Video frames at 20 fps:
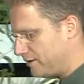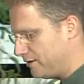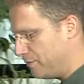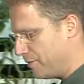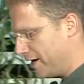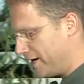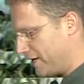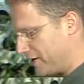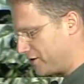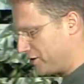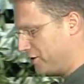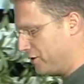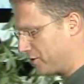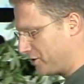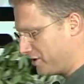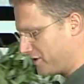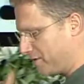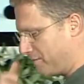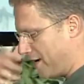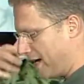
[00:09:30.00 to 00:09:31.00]
you make
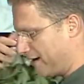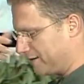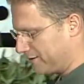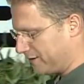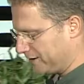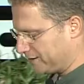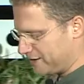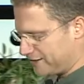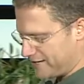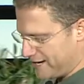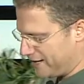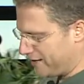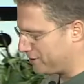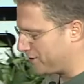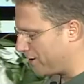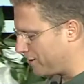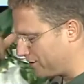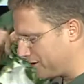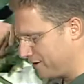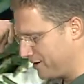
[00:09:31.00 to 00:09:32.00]
excuses about like the tech is
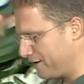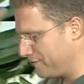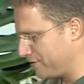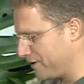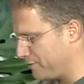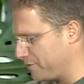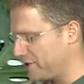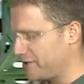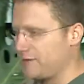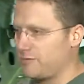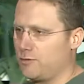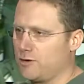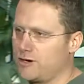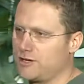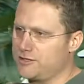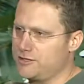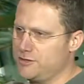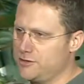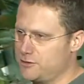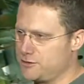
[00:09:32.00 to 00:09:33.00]
hard enough, I'm gonna work
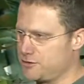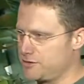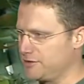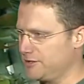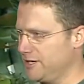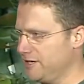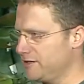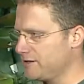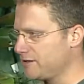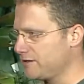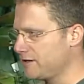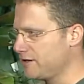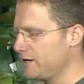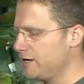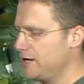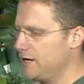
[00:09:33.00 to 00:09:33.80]
on the users later.